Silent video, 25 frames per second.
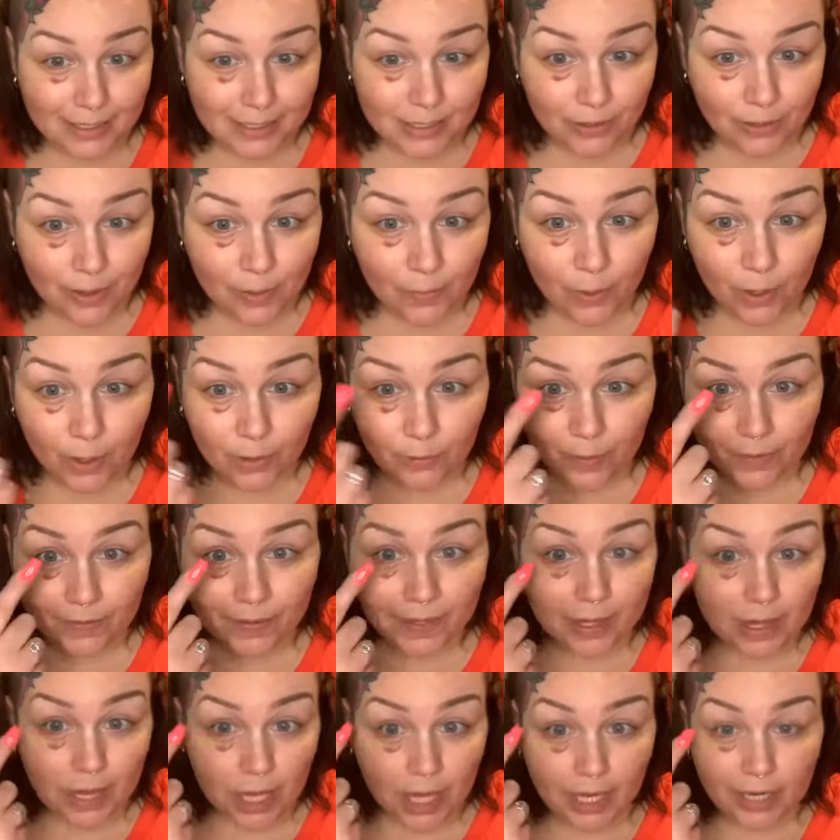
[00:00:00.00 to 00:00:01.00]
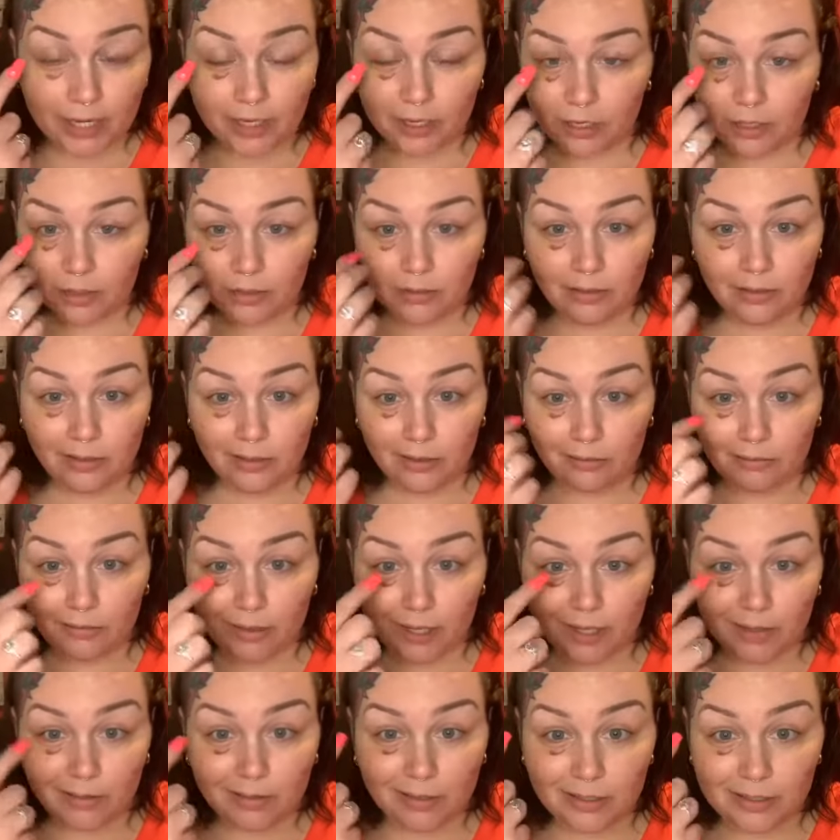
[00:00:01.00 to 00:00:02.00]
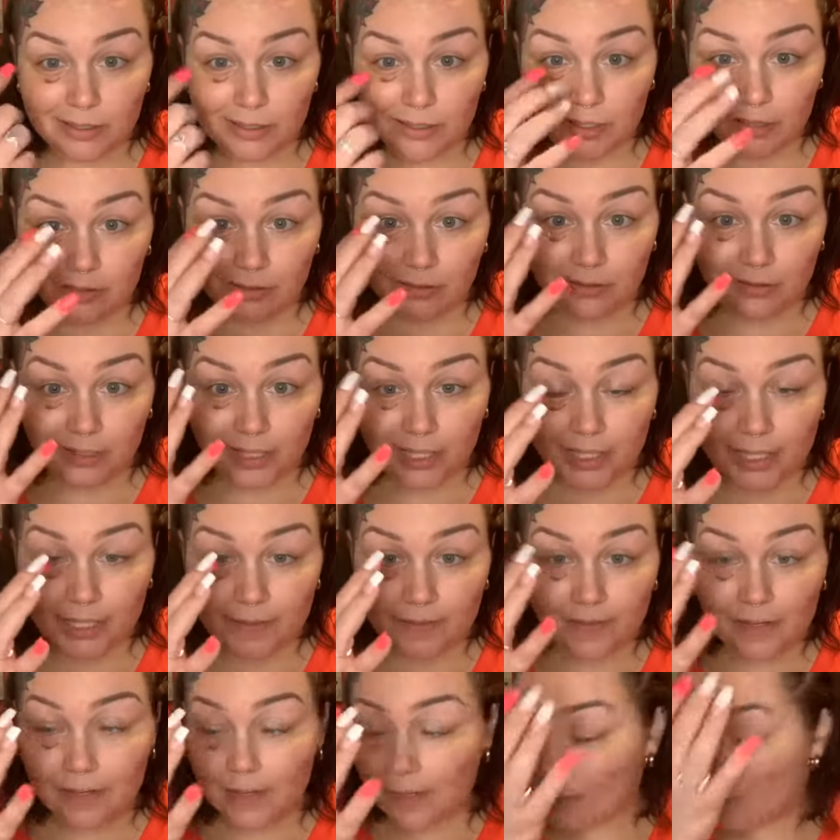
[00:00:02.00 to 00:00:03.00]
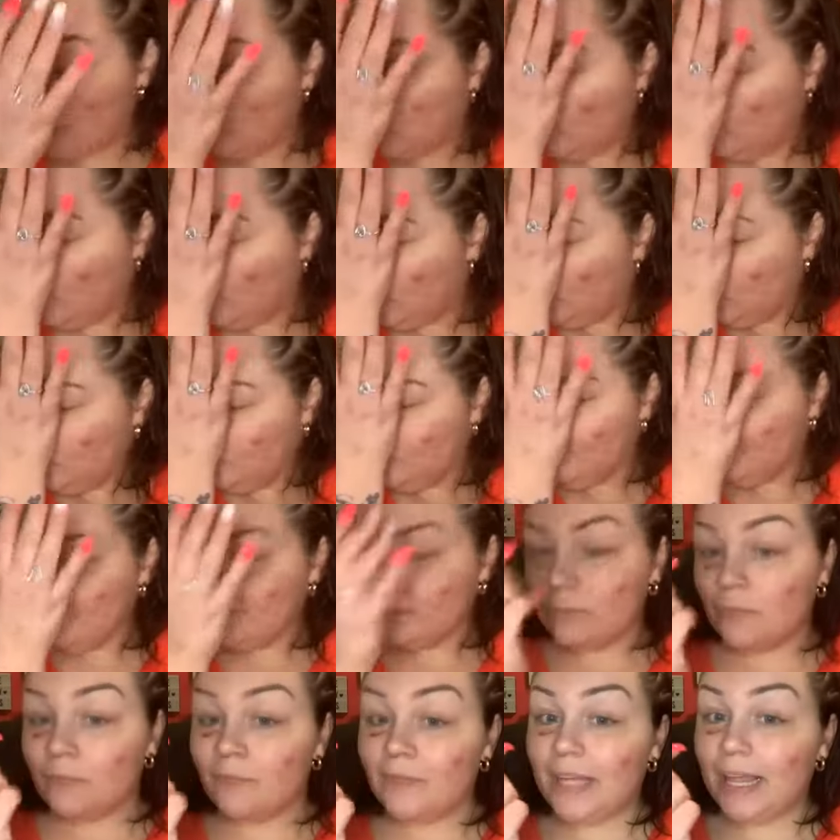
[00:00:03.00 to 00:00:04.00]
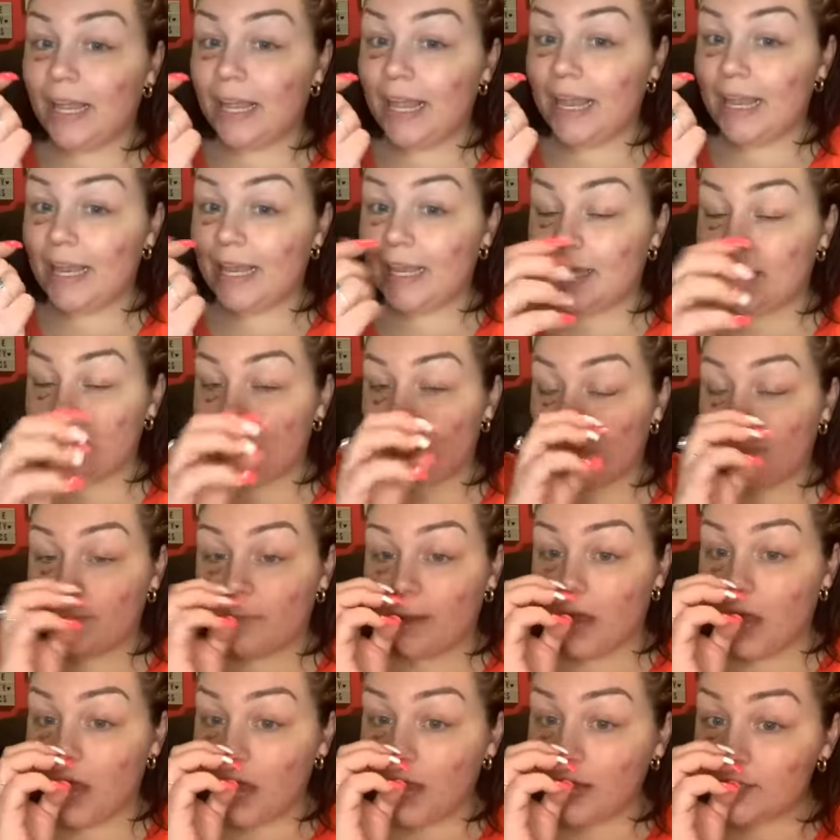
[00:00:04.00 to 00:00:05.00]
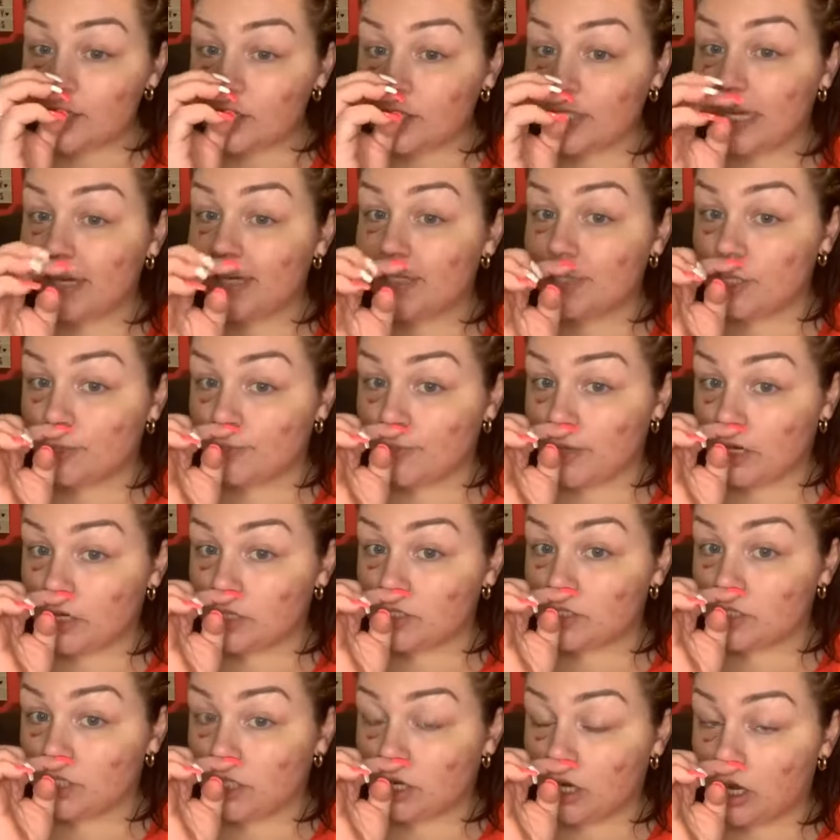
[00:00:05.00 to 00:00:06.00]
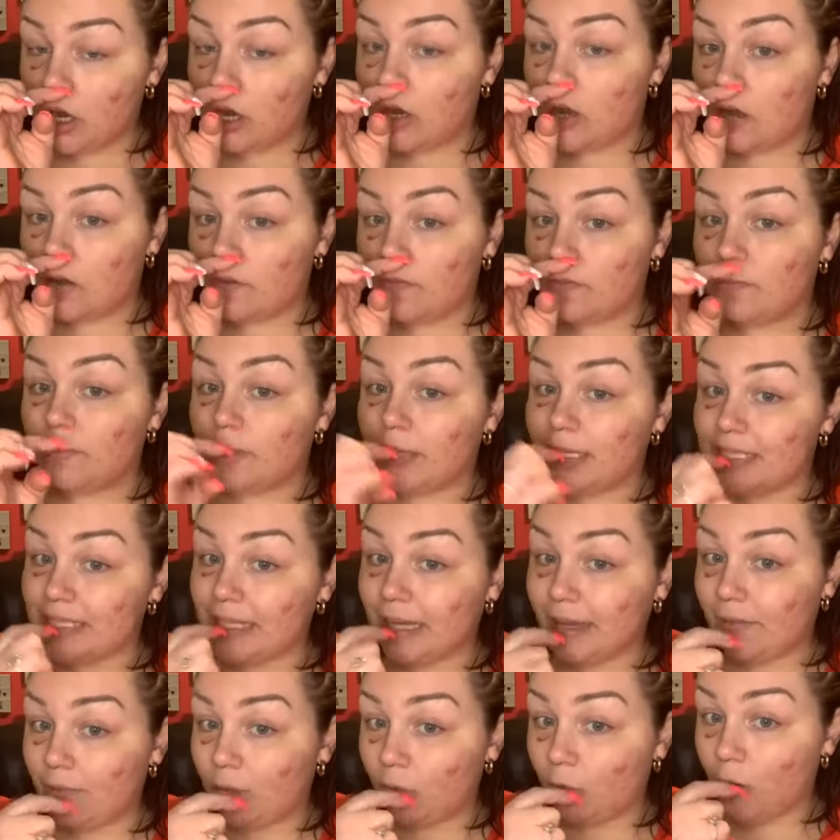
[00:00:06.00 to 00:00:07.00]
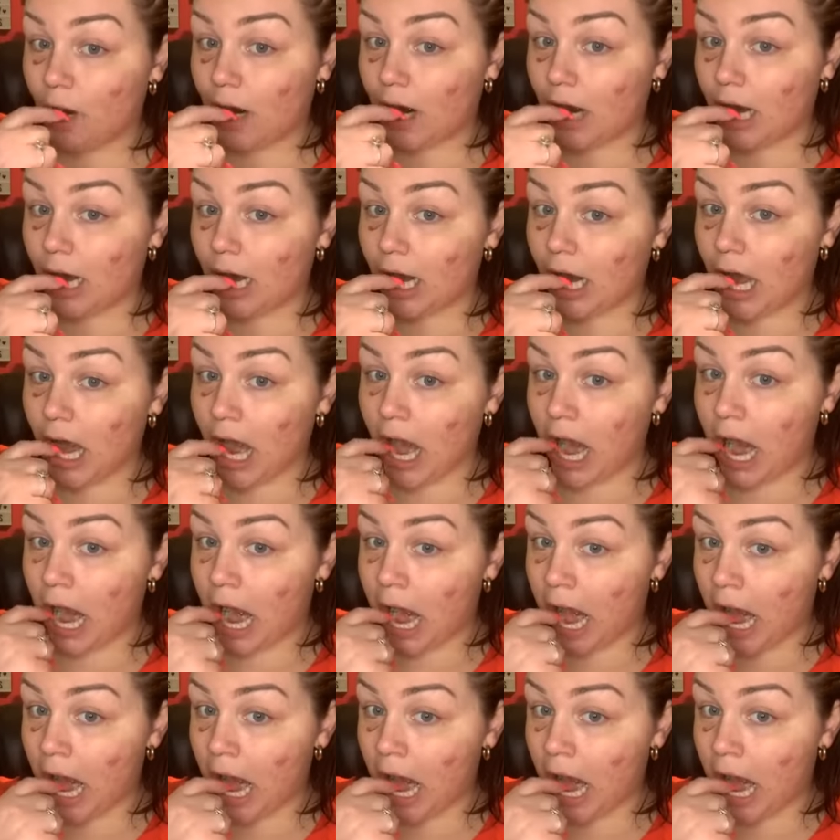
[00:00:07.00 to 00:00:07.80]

that's the right word where they like, you know, like use a little heat thing. And with my oxygen, I had to turn my oxygen off because I have a wire